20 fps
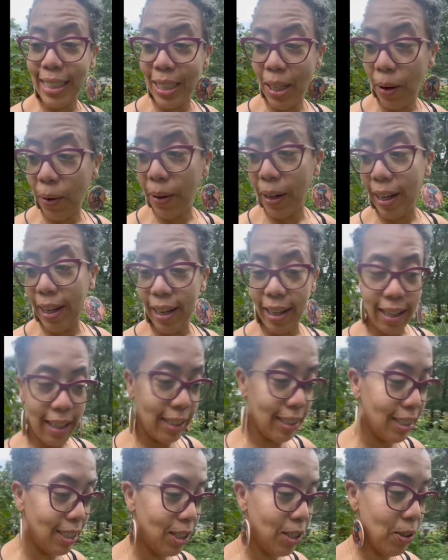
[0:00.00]
So
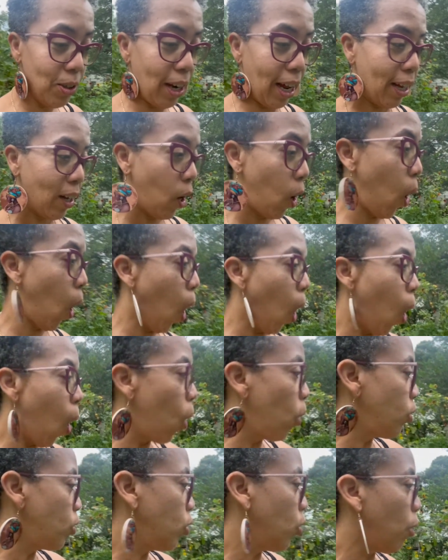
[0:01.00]
to do like a
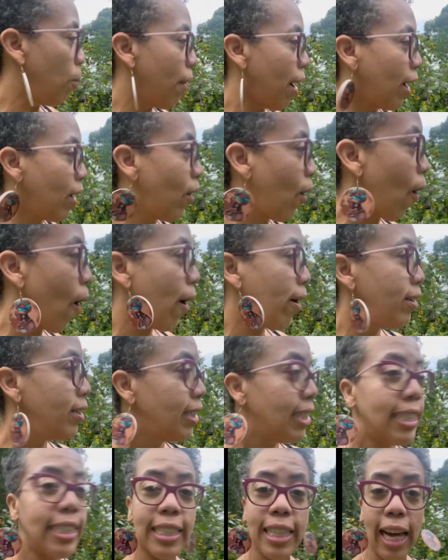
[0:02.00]
whole tour of my garden
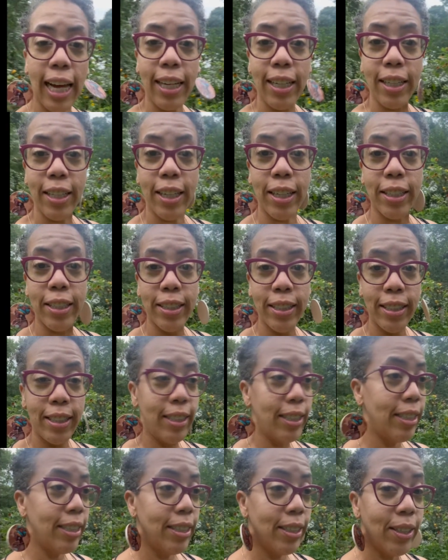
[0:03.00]
is like a
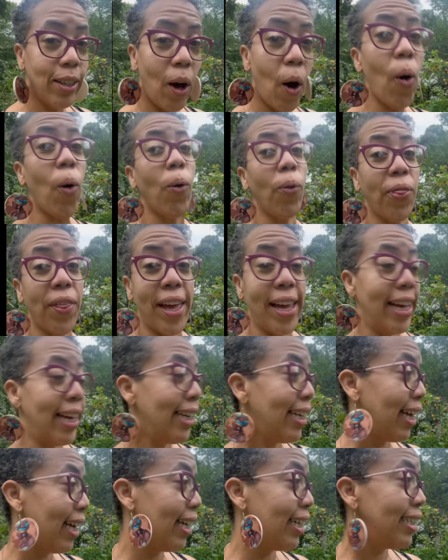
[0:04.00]
whole
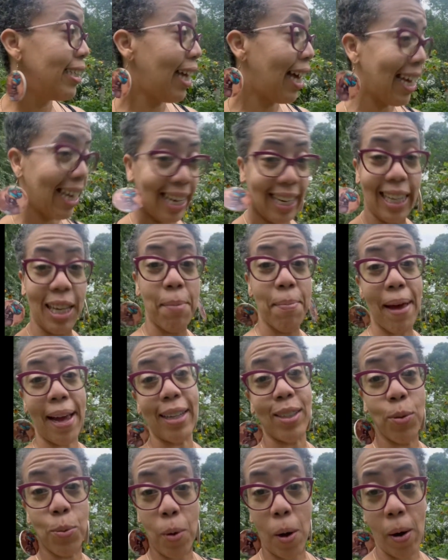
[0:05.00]
thing again. I got to get
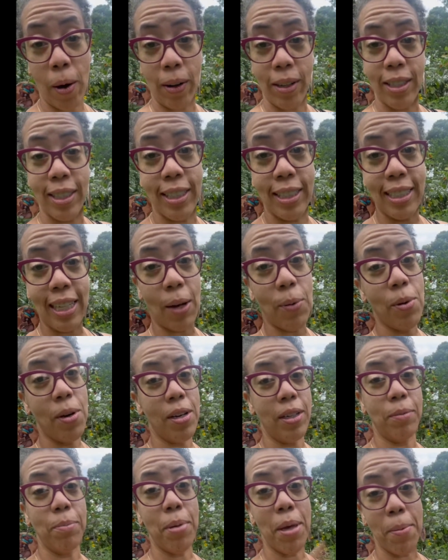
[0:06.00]
back to work because I
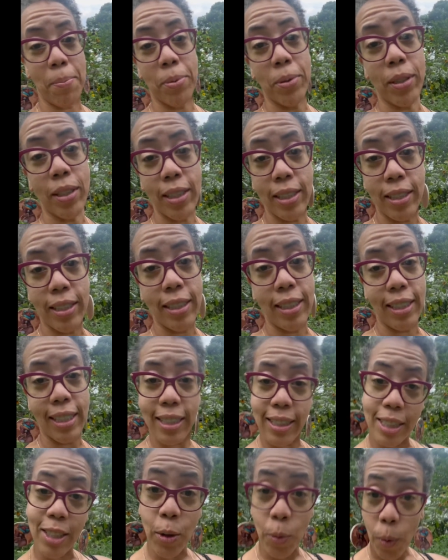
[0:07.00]
want people to
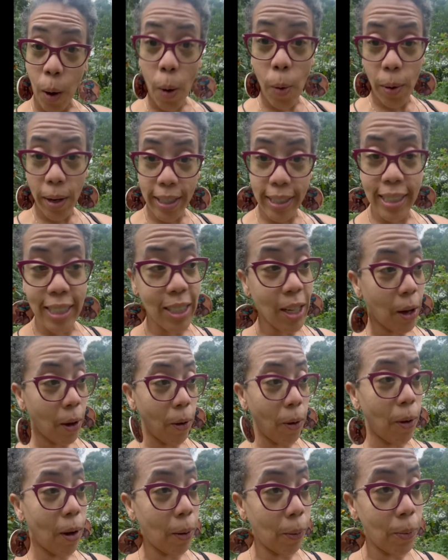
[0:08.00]
get to growing.
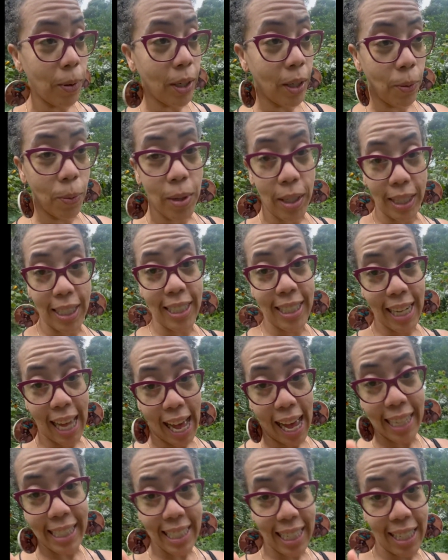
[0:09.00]
So I really want this
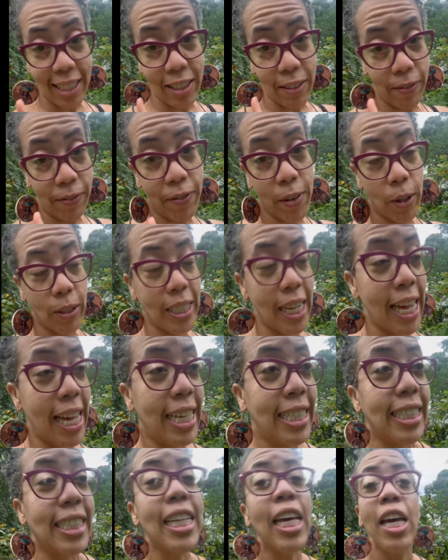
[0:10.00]
guide to get in folks'
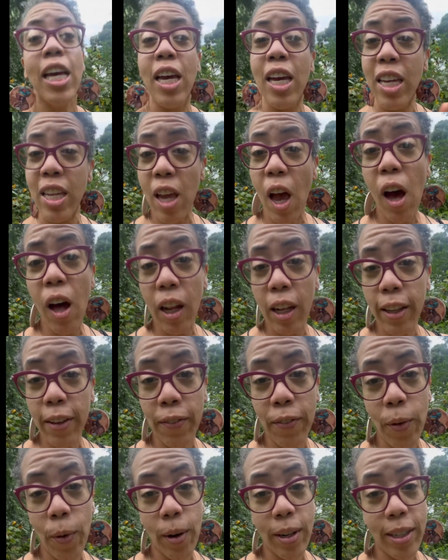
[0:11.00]
hands. Y'all look
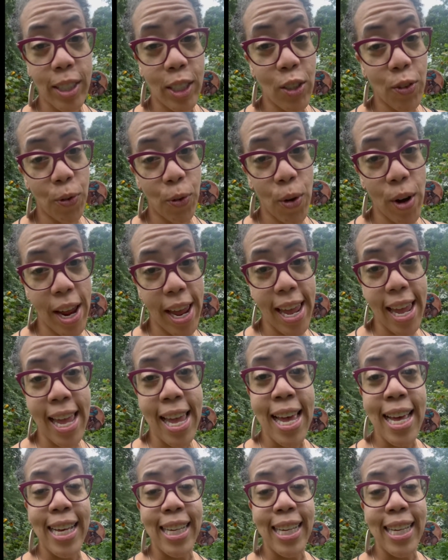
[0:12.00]
for it. It's free.